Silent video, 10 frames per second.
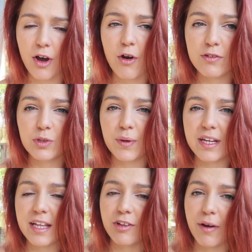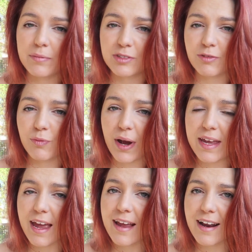over 20 kilograms of
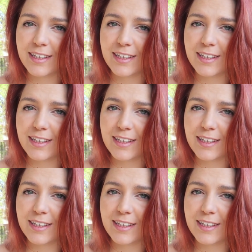weight gain.